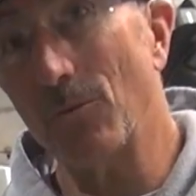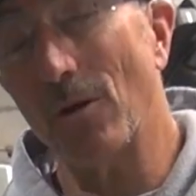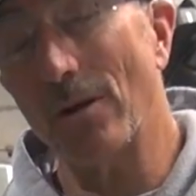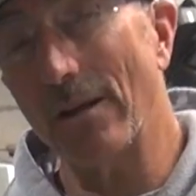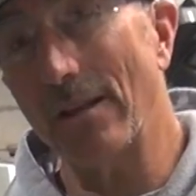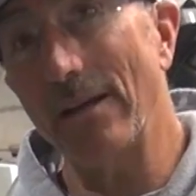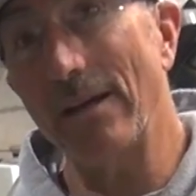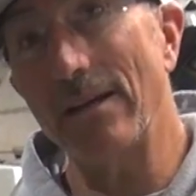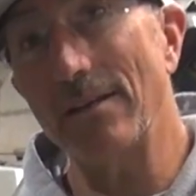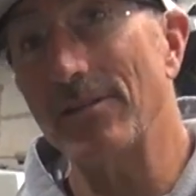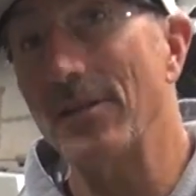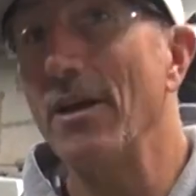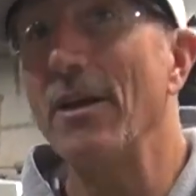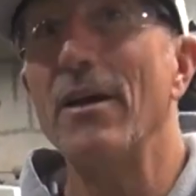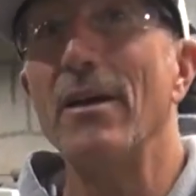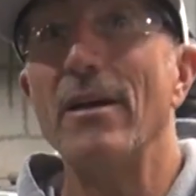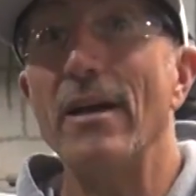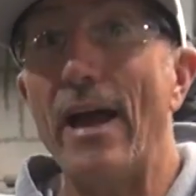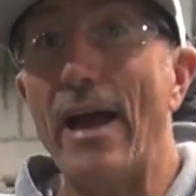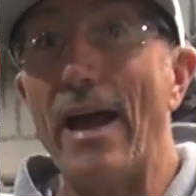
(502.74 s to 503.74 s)
in one of these,
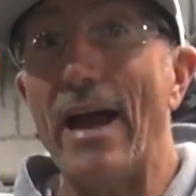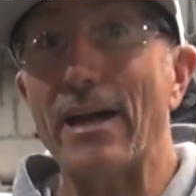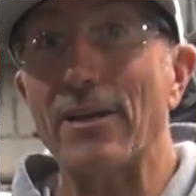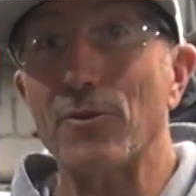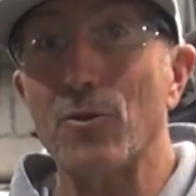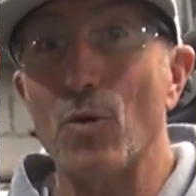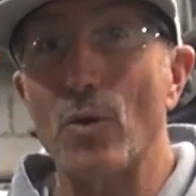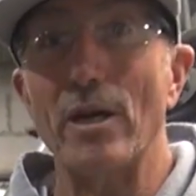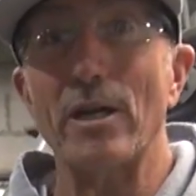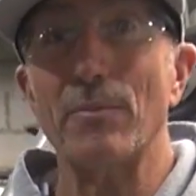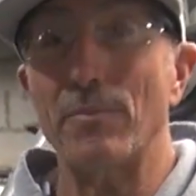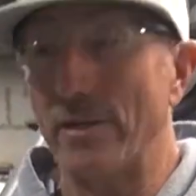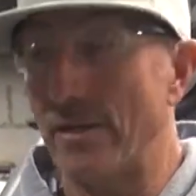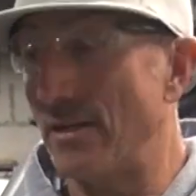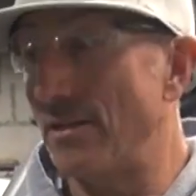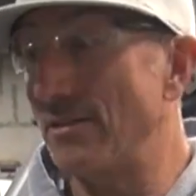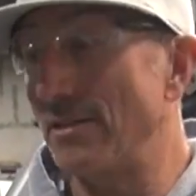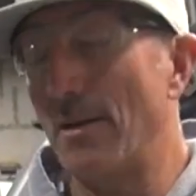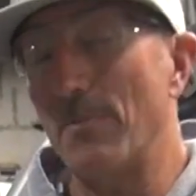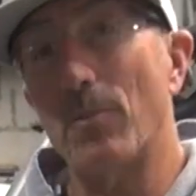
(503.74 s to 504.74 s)
act quick,
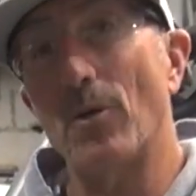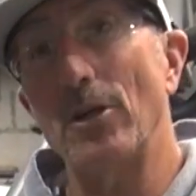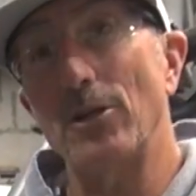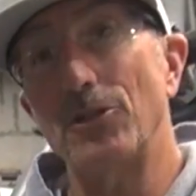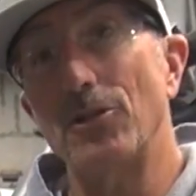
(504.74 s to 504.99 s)
because I'm pretty